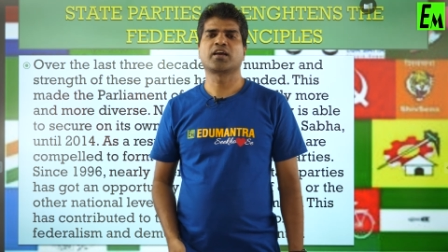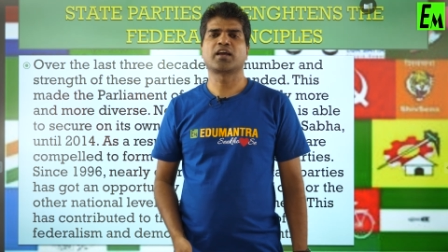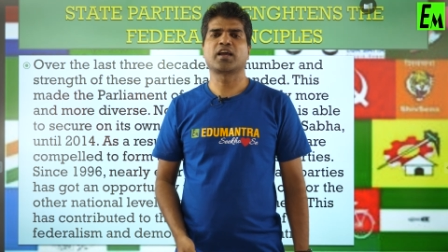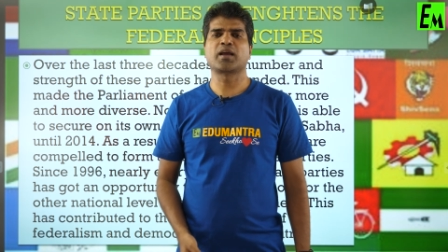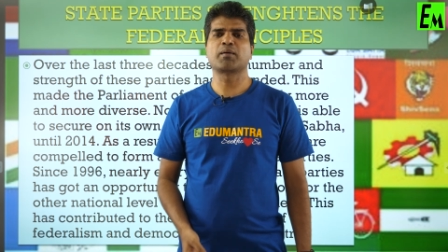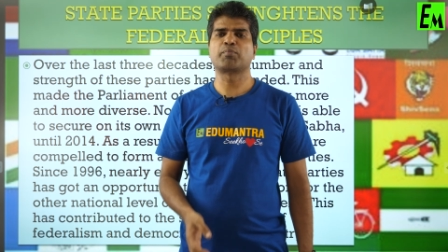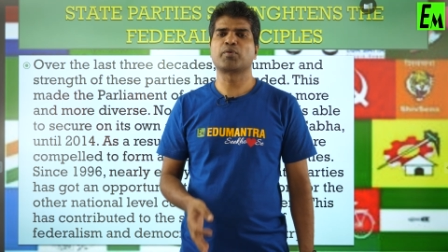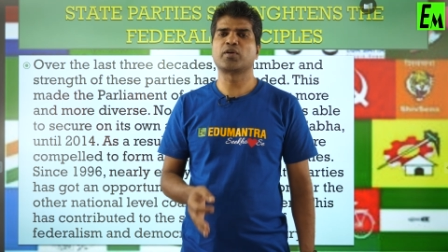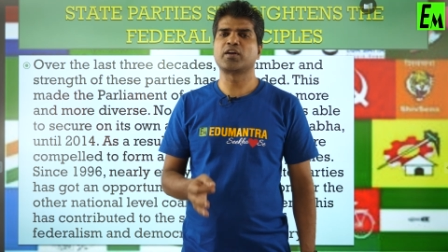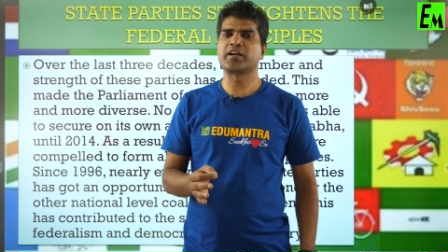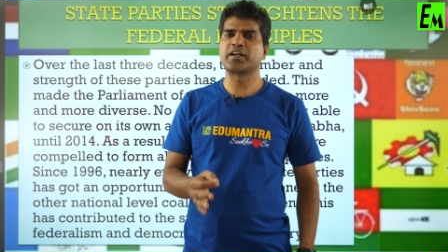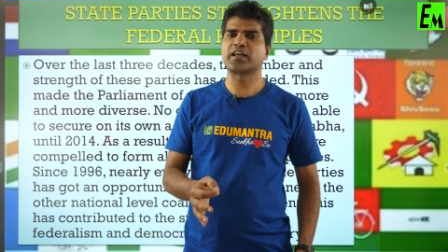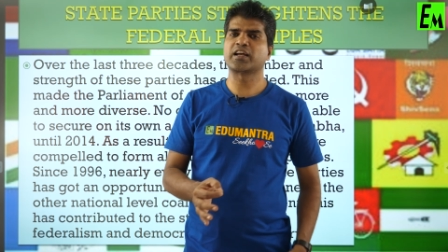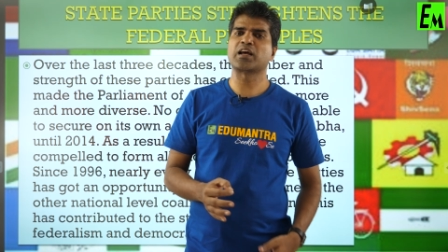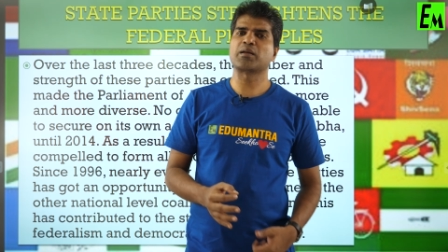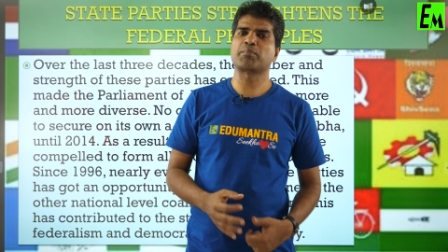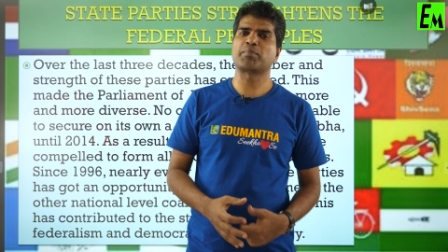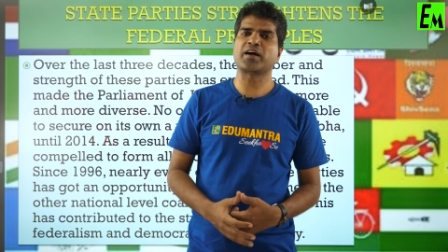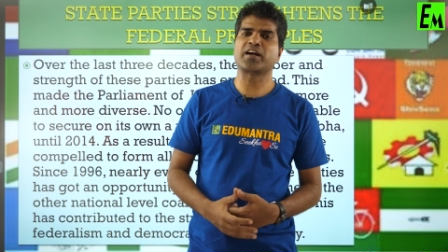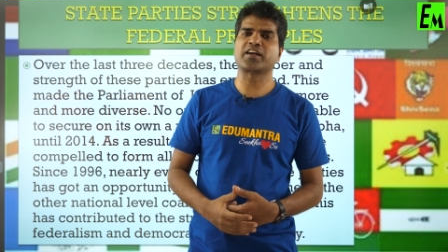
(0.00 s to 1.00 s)
a
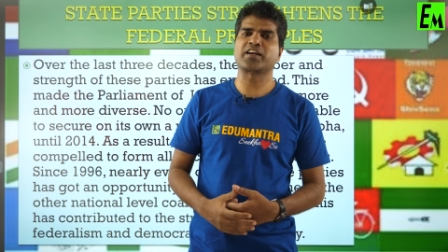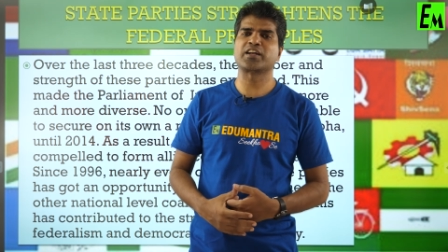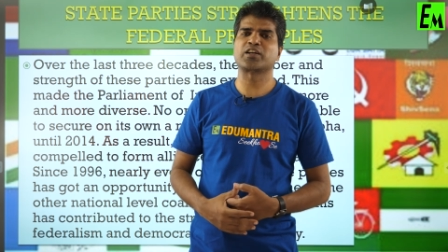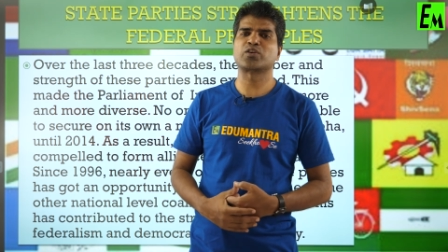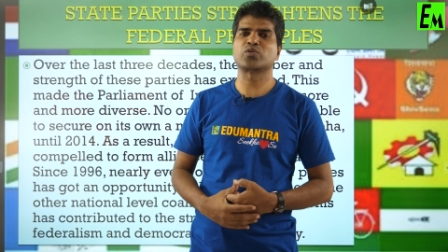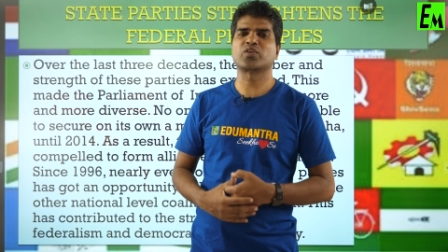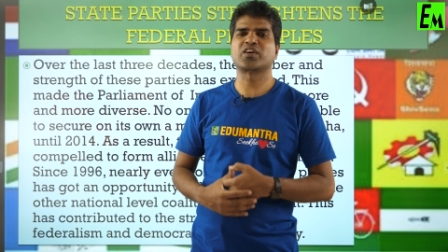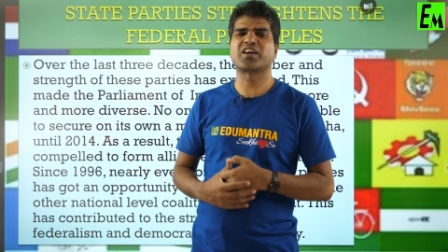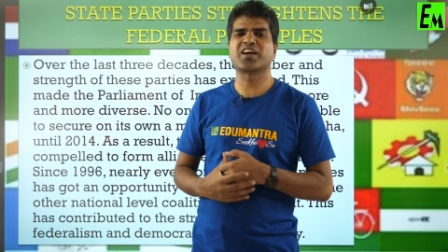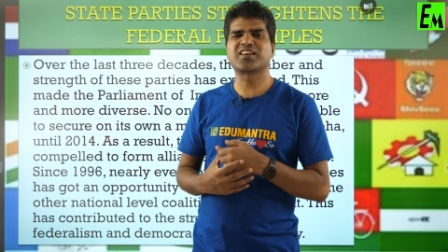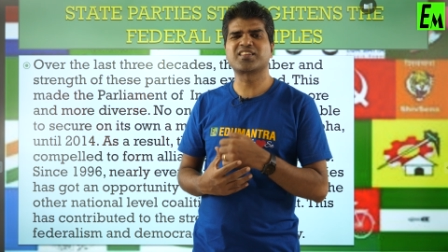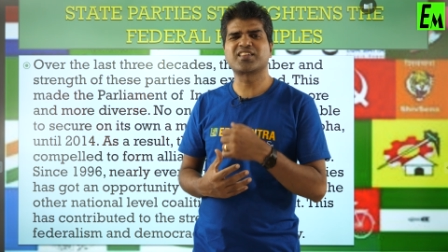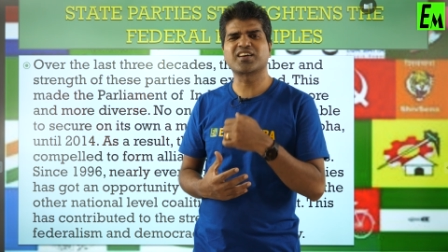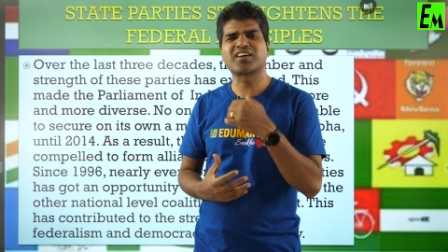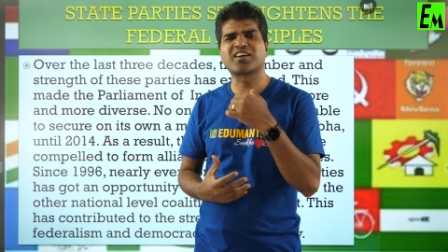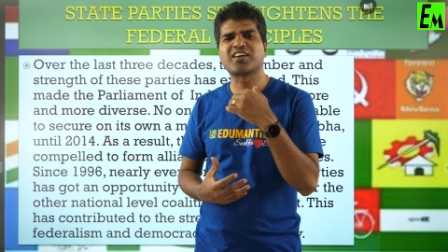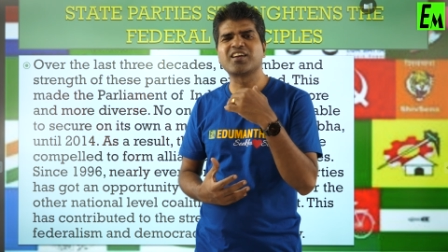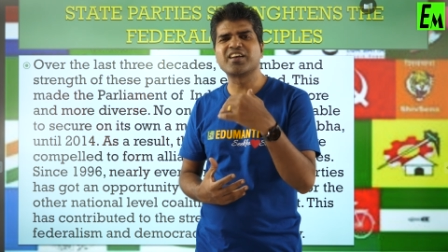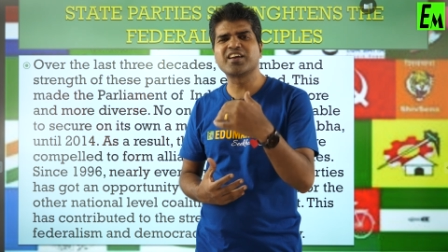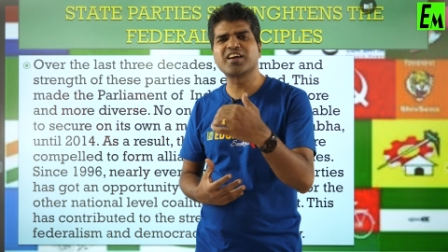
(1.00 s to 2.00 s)
political party to get the
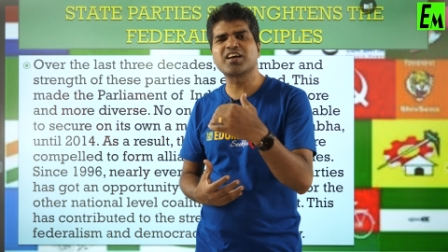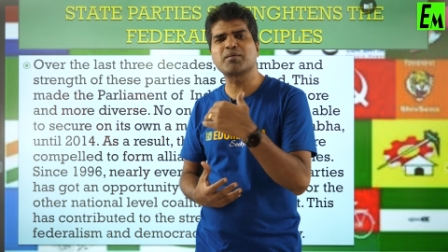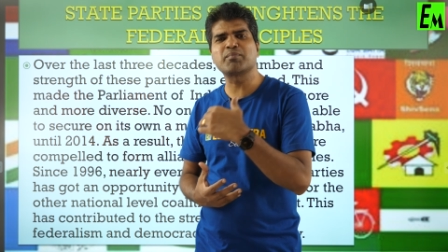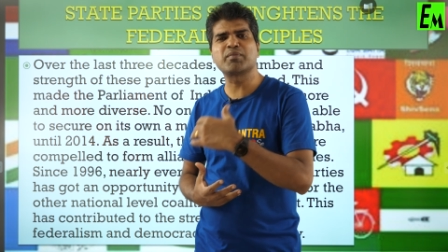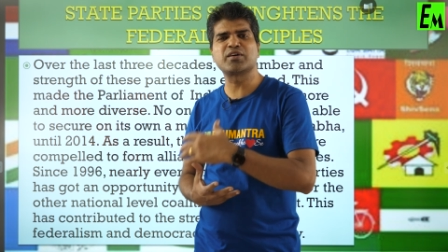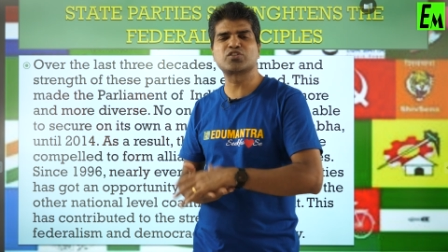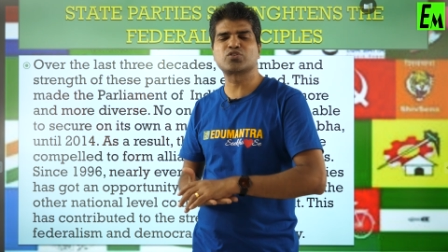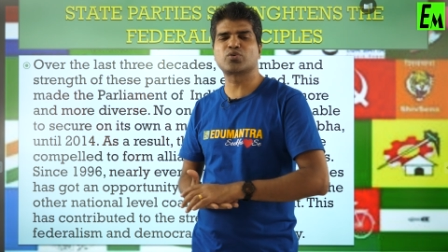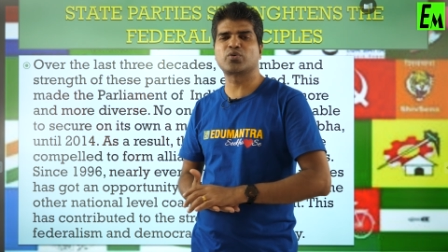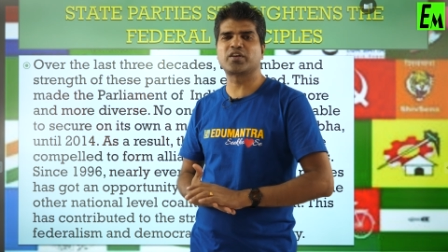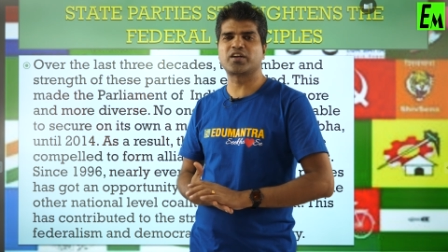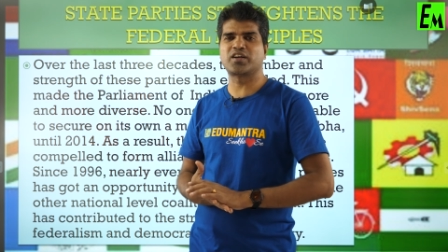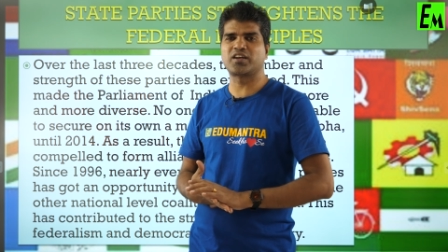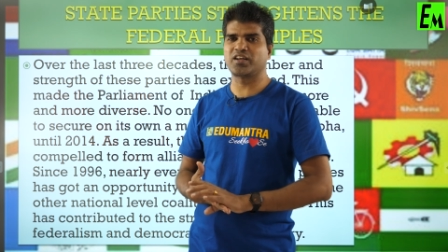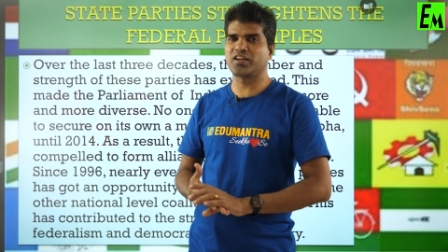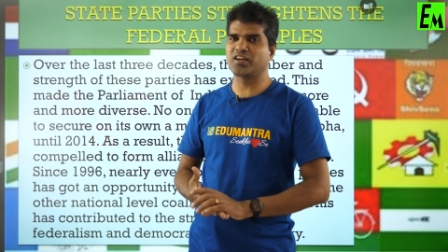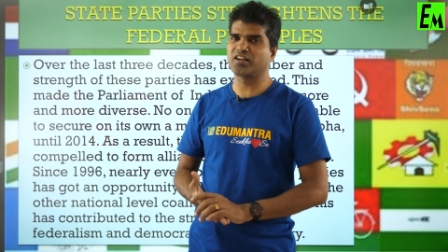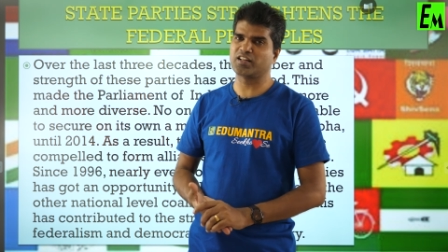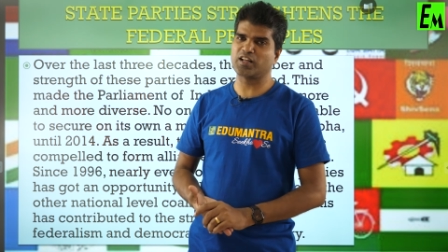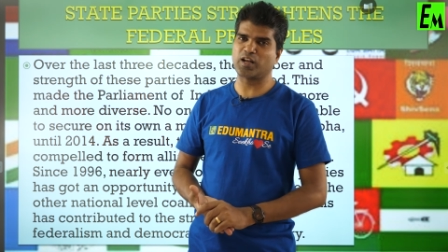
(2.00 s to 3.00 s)
clear
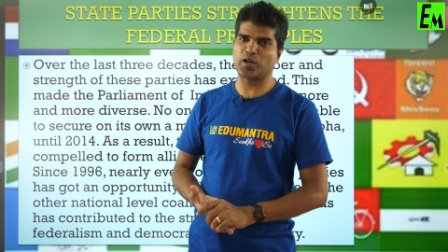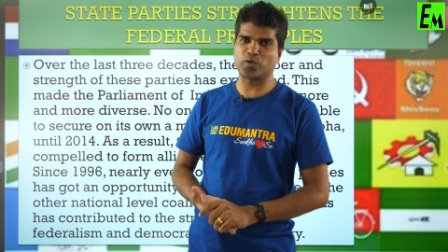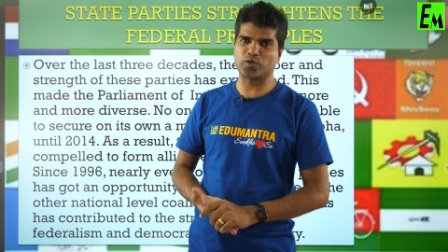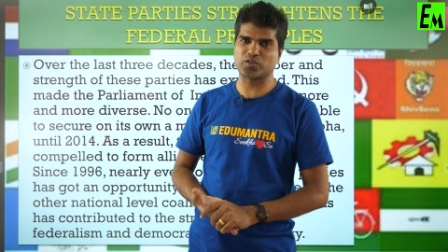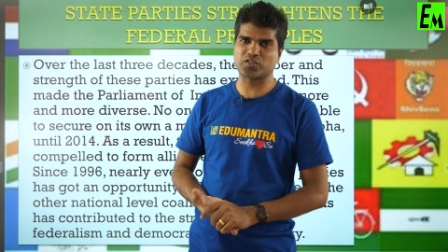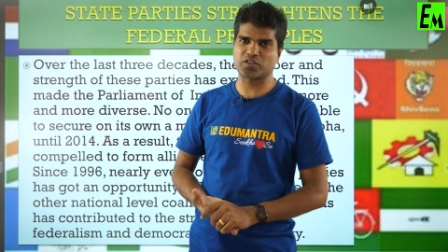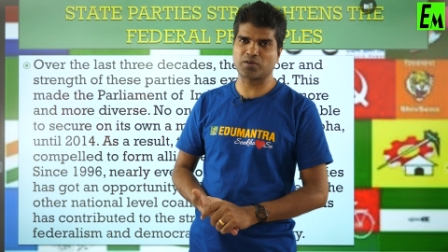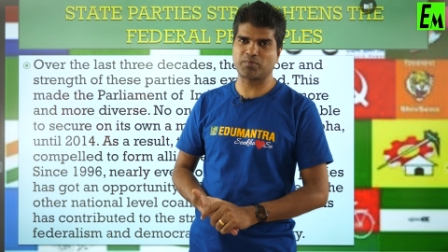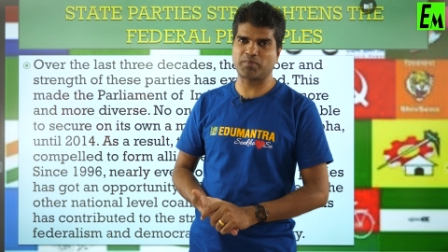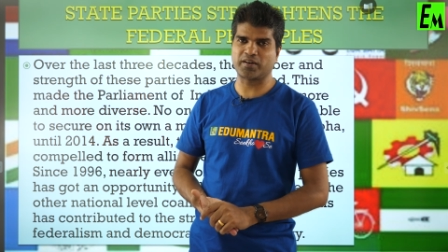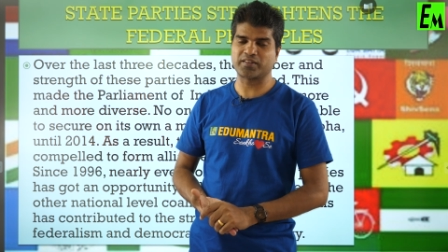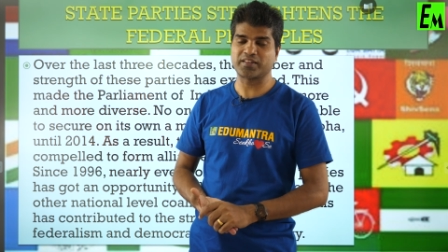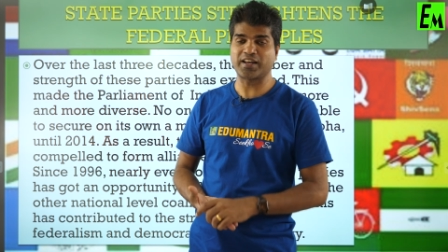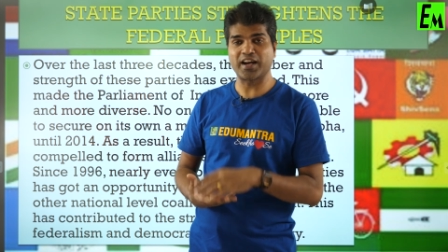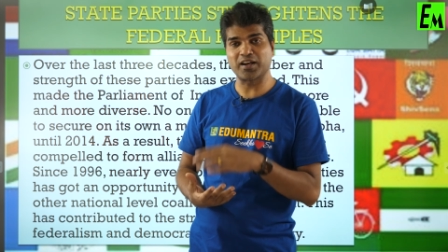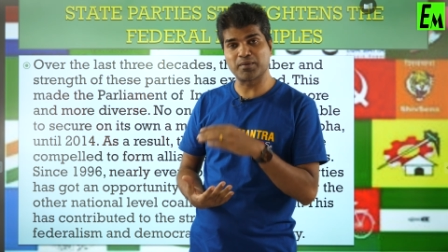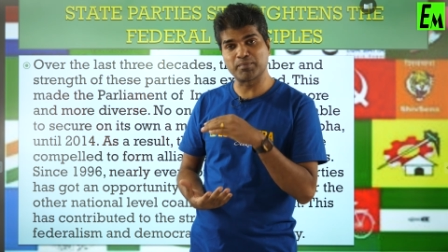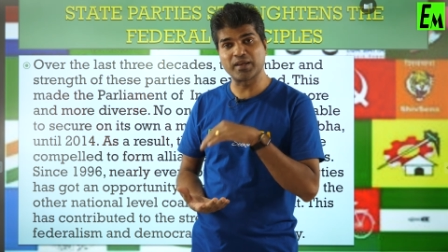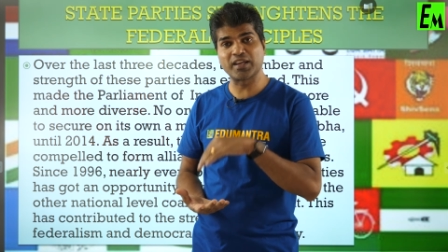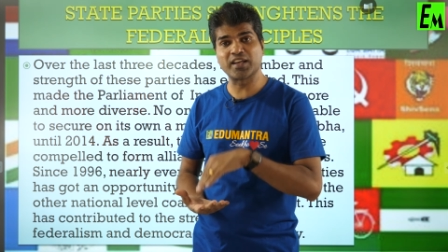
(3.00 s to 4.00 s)
majority in the Lok Sabha.
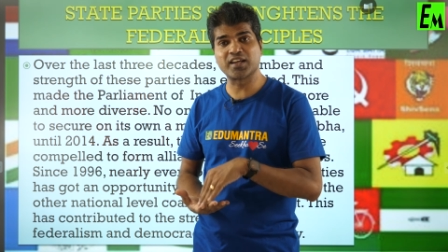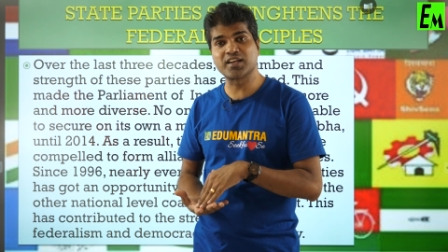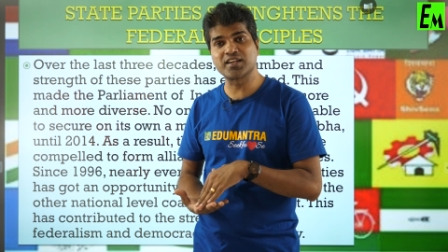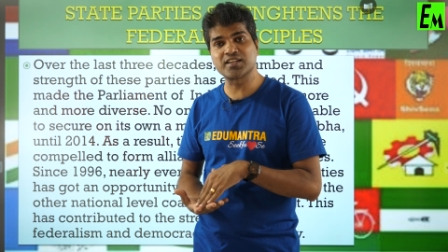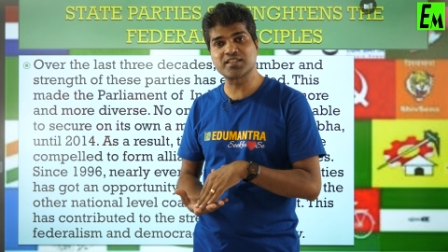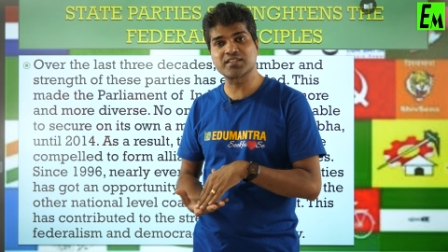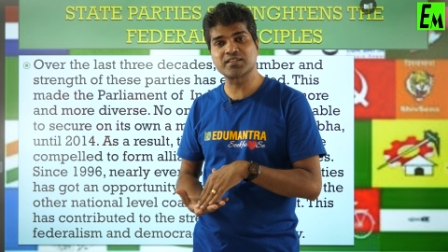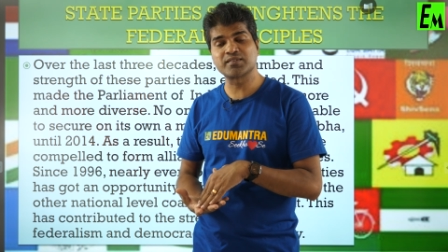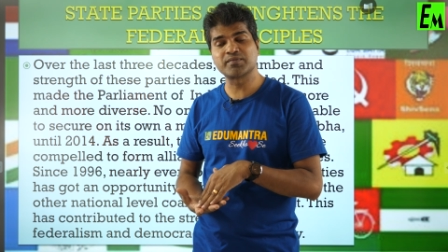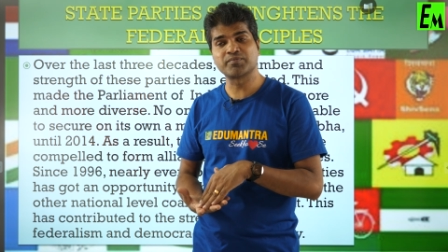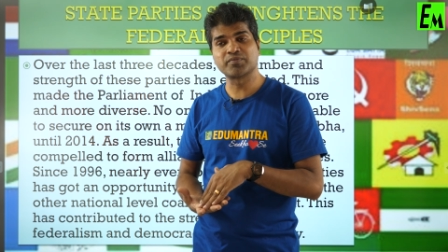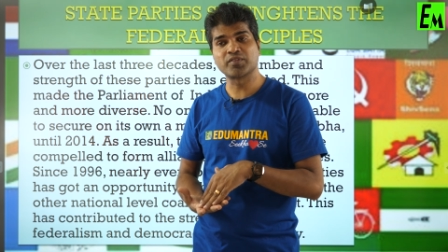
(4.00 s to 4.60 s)
That means